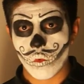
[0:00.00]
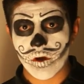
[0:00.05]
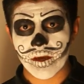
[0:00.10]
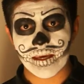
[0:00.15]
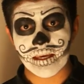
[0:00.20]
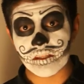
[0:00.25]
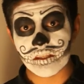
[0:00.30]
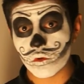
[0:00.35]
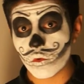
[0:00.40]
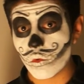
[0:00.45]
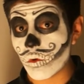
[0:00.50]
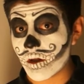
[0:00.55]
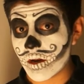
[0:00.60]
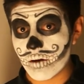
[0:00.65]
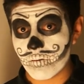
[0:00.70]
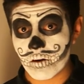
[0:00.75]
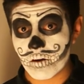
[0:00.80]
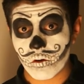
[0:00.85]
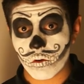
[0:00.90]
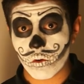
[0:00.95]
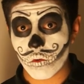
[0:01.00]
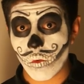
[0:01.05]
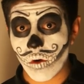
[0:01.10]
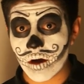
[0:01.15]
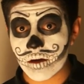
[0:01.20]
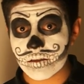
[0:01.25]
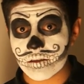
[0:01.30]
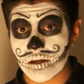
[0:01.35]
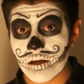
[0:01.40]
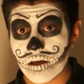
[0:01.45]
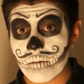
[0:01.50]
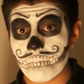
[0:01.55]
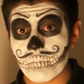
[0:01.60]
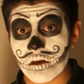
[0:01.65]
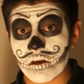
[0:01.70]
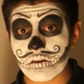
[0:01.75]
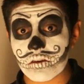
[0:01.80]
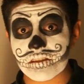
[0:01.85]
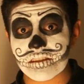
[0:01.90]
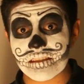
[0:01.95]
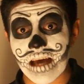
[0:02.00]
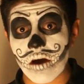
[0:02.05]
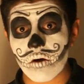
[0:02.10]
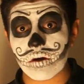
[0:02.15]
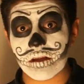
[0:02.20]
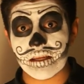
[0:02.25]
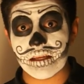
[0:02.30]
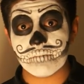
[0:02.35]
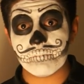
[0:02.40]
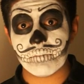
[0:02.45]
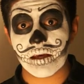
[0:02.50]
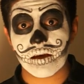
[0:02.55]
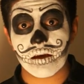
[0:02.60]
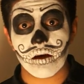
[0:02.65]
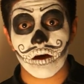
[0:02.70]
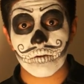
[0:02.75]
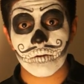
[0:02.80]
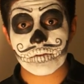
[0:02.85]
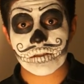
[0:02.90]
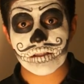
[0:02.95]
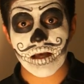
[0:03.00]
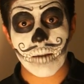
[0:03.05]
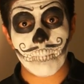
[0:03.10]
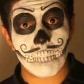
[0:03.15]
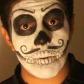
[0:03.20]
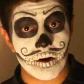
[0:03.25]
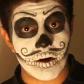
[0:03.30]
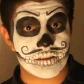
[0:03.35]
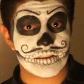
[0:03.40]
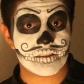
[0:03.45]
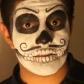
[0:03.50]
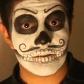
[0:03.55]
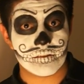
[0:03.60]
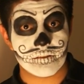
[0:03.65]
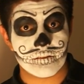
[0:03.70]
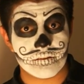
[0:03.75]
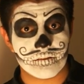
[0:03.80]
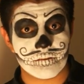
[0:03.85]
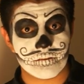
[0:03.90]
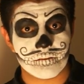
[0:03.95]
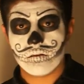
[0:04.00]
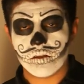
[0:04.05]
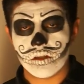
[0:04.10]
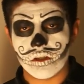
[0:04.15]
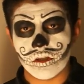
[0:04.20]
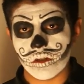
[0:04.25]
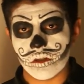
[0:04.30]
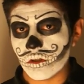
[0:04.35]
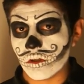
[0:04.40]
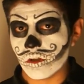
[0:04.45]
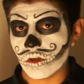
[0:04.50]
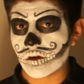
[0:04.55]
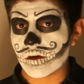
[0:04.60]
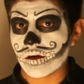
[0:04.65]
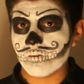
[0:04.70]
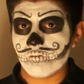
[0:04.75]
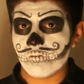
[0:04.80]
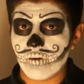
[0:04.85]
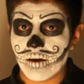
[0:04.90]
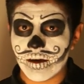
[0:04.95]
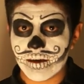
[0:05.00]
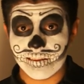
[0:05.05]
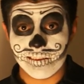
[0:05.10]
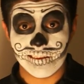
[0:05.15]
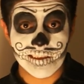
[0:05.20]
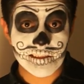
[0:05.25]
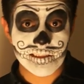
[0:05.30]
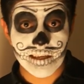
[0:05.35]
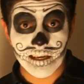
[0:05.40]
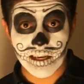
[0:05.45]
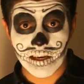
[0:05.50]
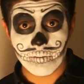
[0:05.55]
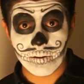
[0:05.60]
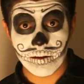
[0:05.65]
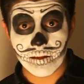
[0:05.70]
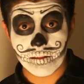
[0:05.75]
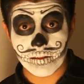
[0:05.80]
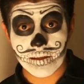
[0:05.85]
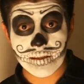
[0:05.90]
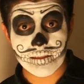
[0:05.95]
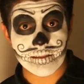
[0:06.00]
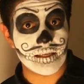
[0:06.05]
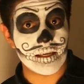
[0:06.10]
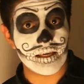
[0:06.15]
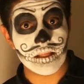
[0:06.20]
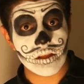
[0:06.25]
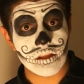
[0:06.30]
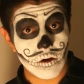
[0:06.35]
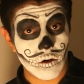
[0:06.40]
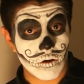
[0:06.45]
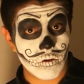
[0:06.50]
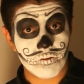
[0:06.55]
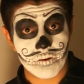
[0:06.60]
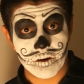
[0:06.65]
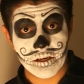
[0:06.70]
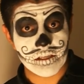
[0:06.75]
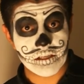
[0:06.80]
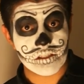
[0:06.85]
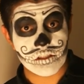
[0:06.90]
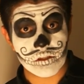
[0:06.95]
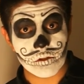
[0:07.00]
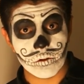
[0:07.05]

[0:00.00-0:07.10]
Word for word: we can do whatever we want, because now it becomes a person. You can find these calaveritas in the offerings